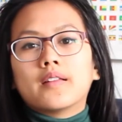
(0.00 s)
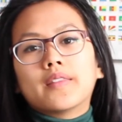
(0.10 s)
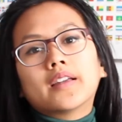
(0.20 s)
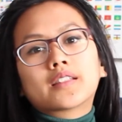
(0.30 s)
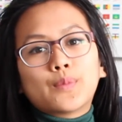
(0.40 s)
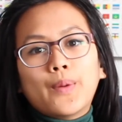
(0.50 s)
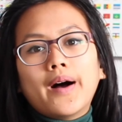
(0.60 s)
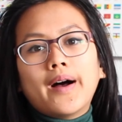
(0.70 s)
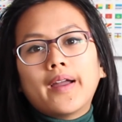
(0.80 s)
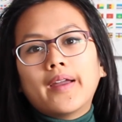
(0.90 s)
That's
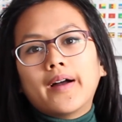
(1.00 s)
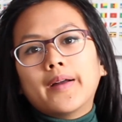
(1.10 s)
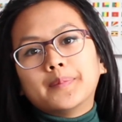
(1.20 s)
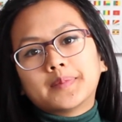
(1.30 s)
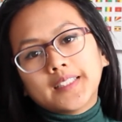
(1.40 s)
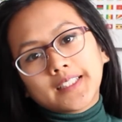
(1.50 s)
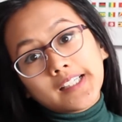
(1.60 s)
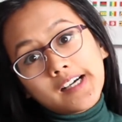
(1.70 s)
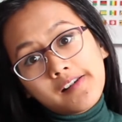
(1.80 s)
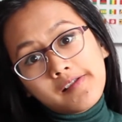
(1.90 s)
why I'm sick
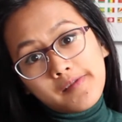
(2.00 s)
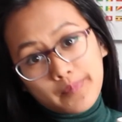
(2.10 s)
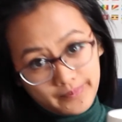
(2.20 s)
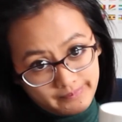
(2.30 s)
now